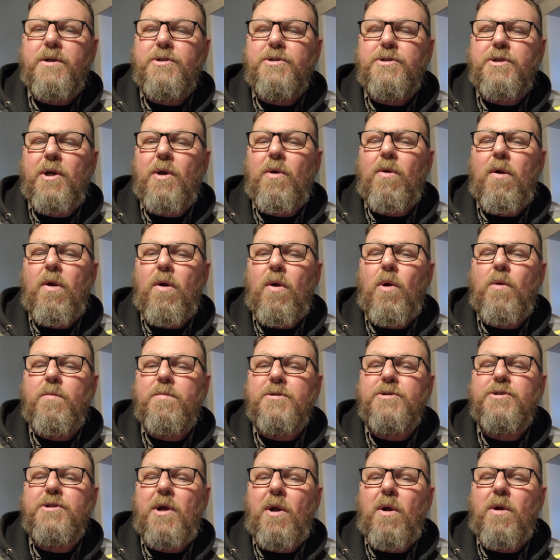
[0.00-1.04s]
to share our hope,
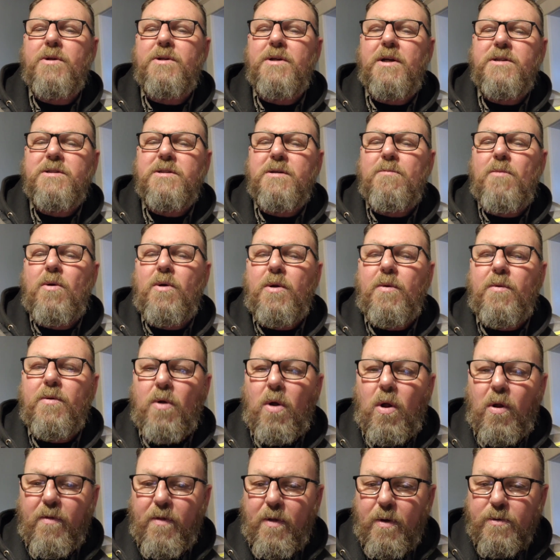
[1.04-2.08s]
to share our testimony with
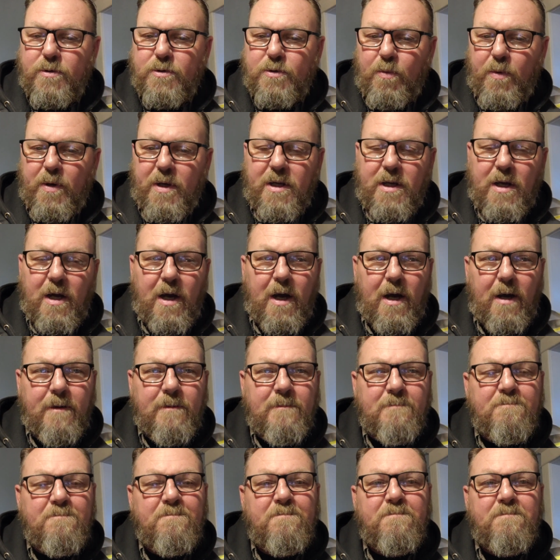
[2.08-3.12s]
all those we uh,
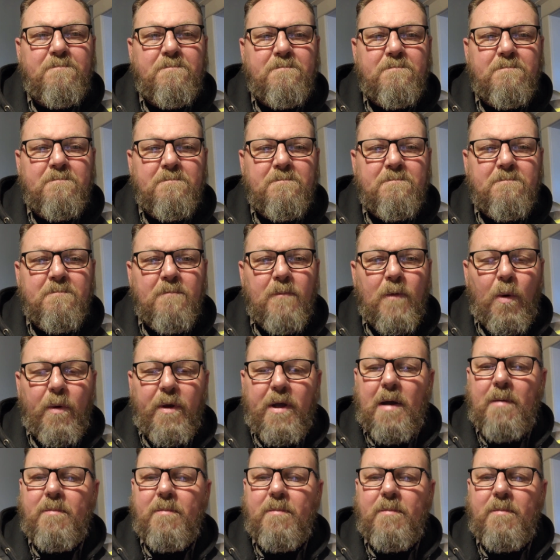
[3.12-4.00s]
we